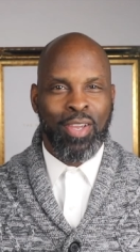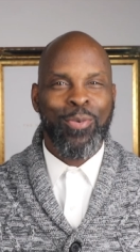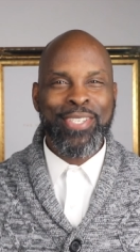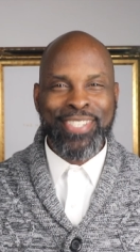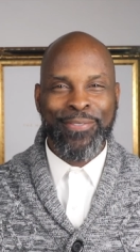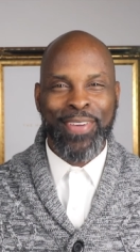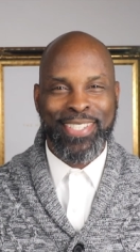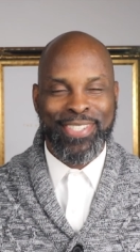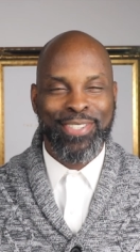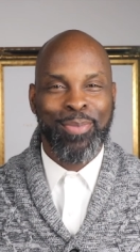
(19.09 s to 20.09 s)
What's up,
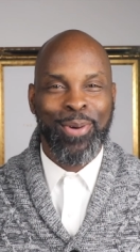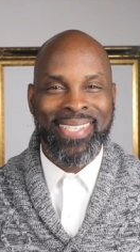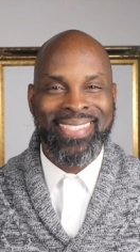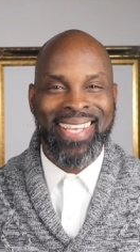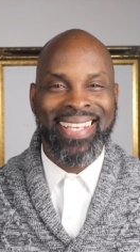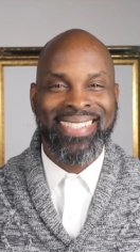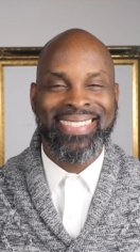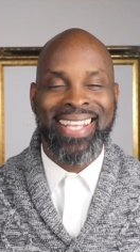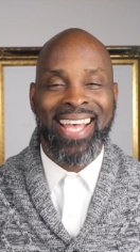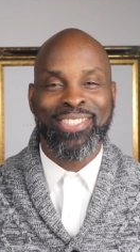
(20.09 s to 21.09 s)
fellas? It's your boy Ihsaan, this
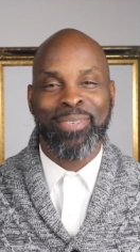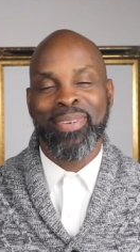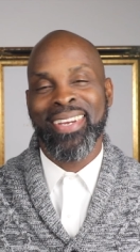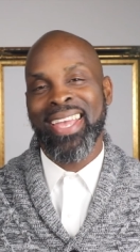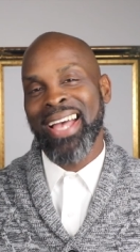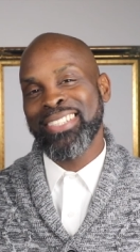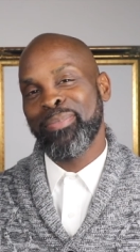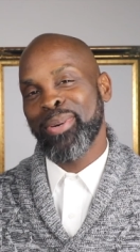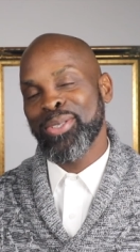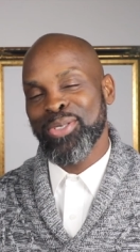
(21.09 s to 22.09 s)
Style Jumper, your guide to
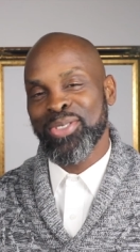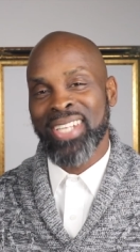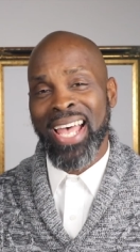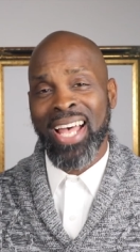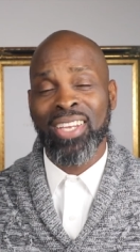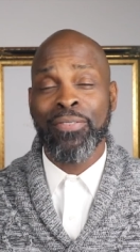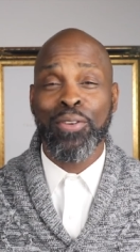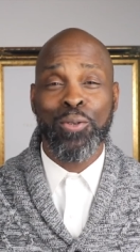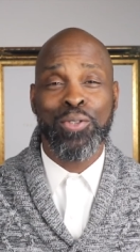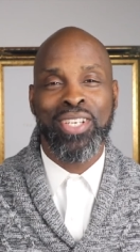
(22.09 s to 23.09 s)
personal style. If
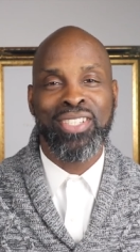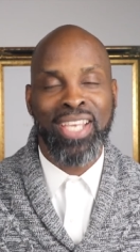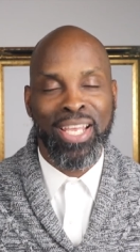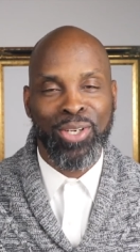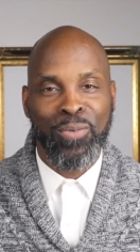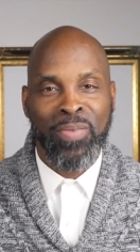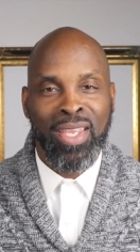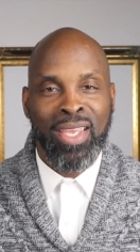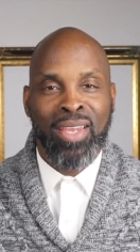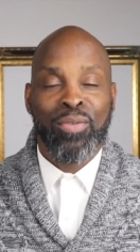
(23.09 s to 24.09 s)
you're new to the channel,
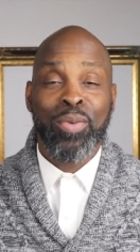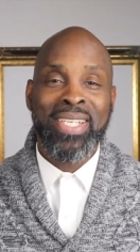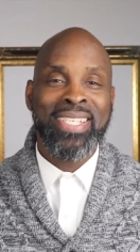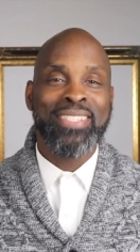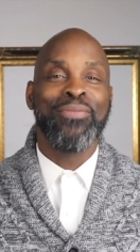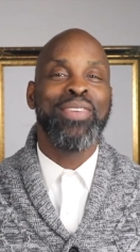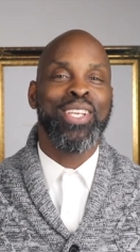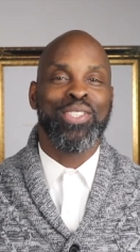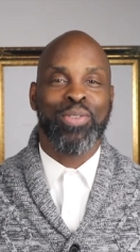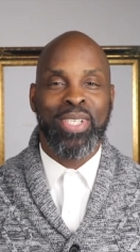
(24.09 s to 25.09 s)
we release
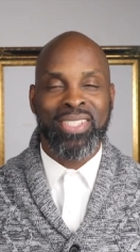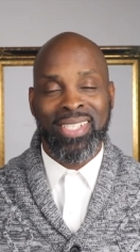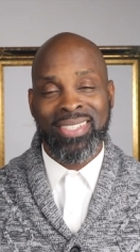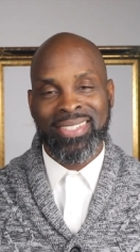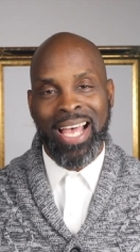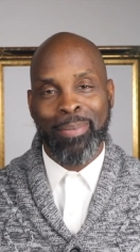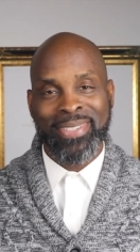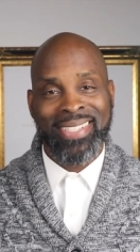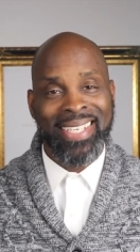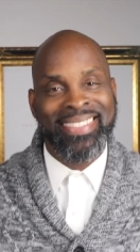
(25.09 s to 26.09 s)
videos where we discuss
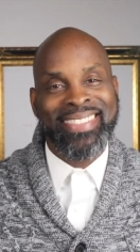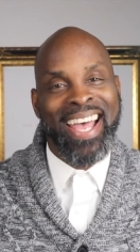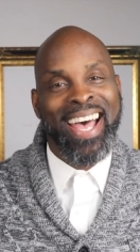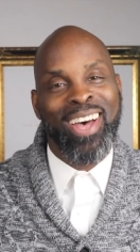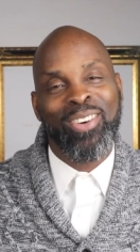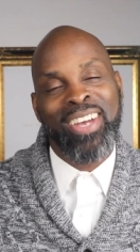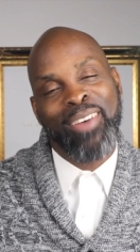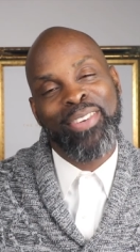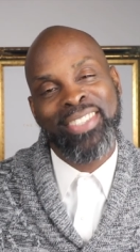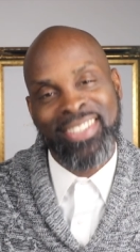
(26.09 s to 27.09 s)
topics like style,
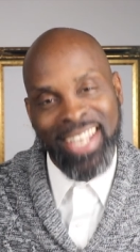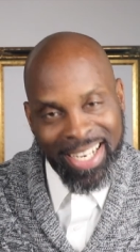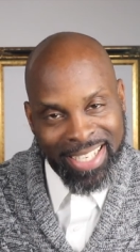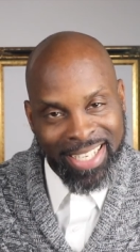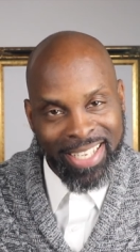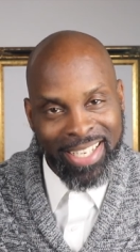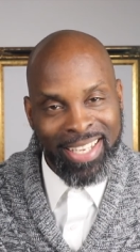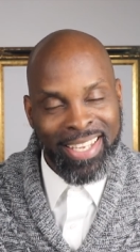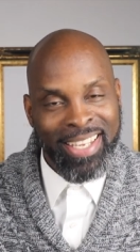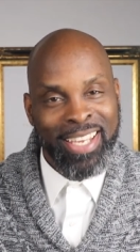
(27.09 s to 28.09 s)
confidence, and etiquette.
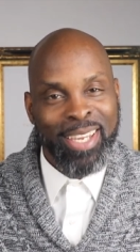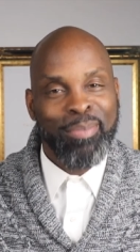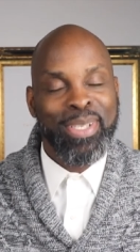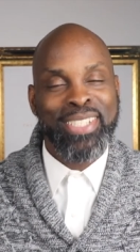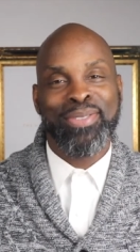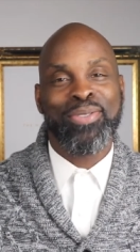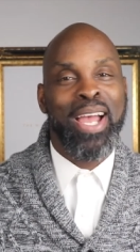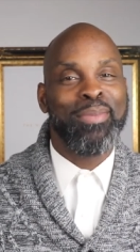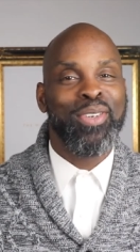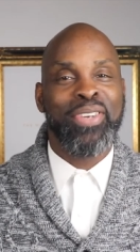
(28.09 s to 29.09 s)
Please
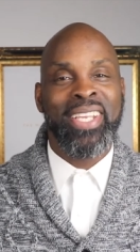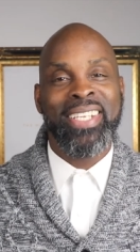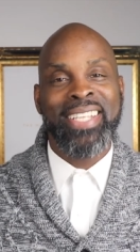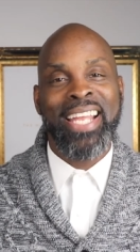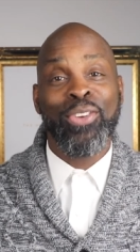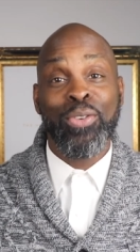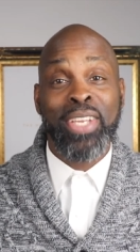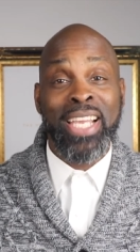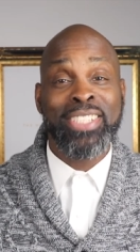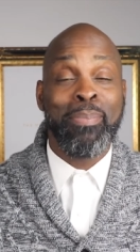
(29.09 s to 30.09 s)
subscribe. Don't forget to hit that
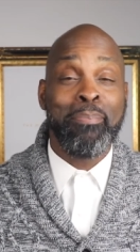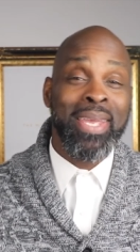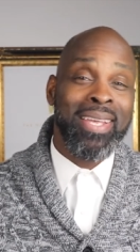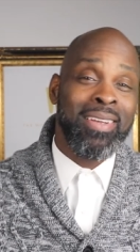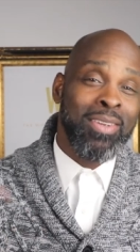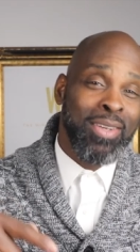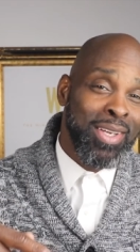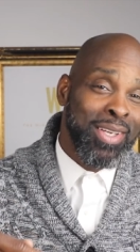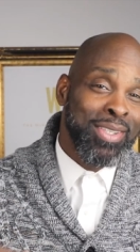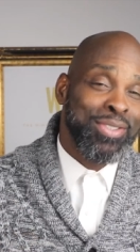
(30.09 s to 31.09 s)
notification bell
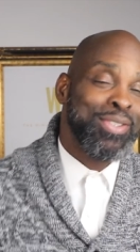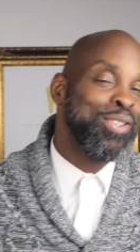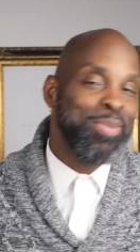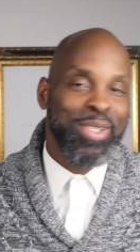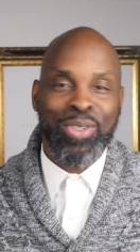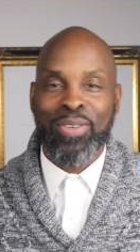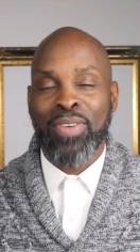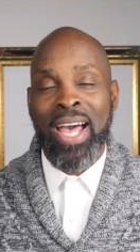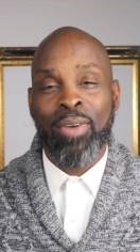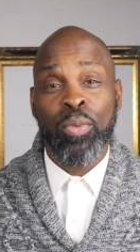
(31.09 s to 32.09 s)
so you'll be
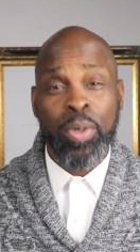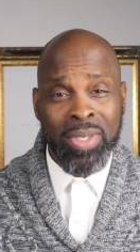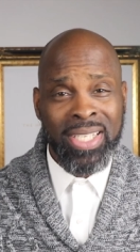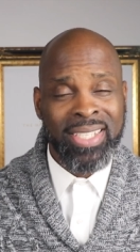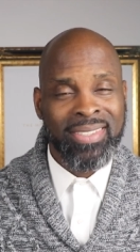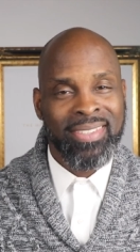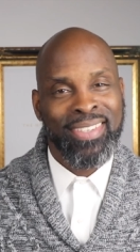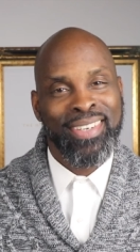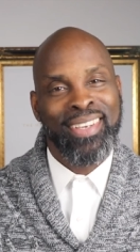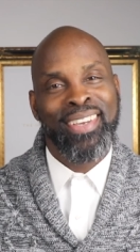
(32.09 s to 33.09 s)
notified when we release
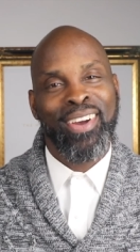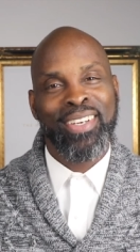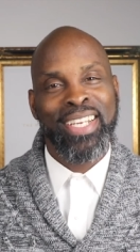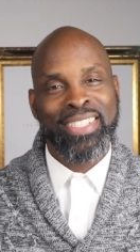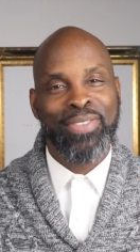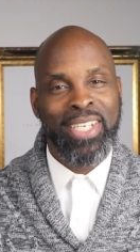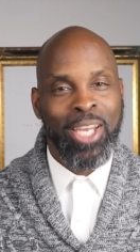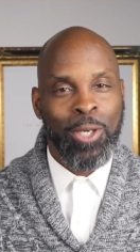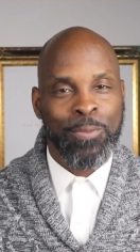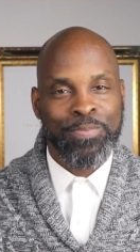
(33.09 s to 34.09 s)
our next video.